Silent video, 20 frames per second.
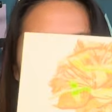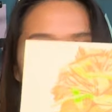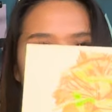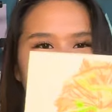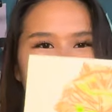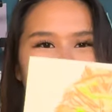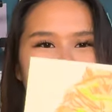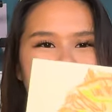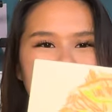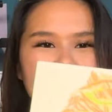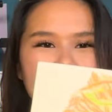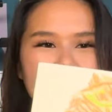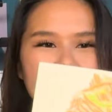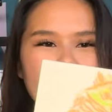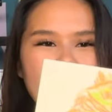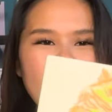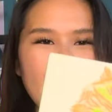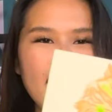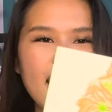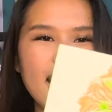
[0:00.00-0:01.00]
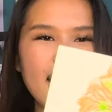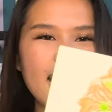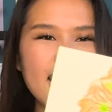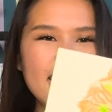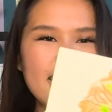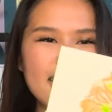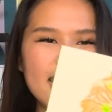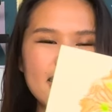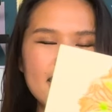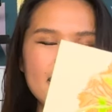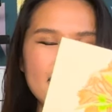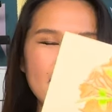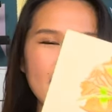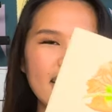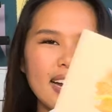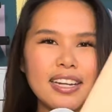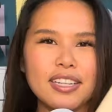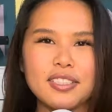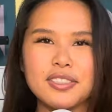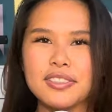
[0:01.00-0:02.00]
And I
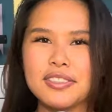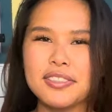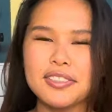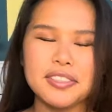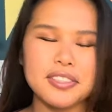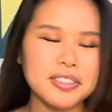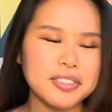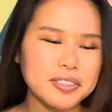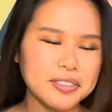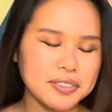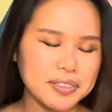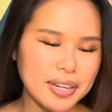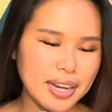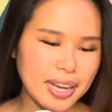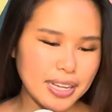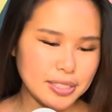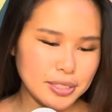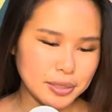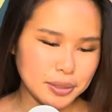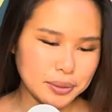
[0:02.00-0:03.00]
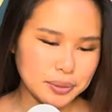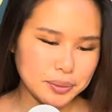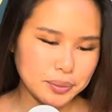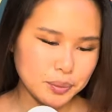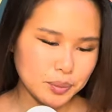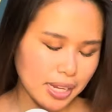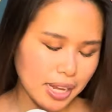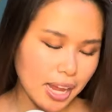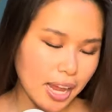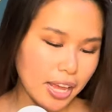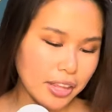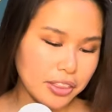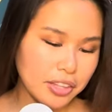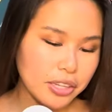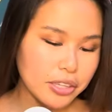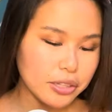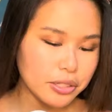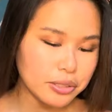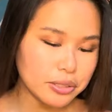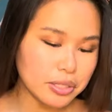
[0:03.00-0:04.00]
don't know, I
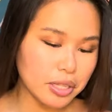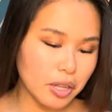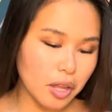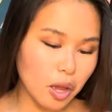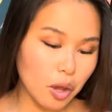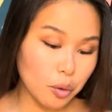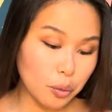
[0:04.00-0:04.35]
think it looks a lot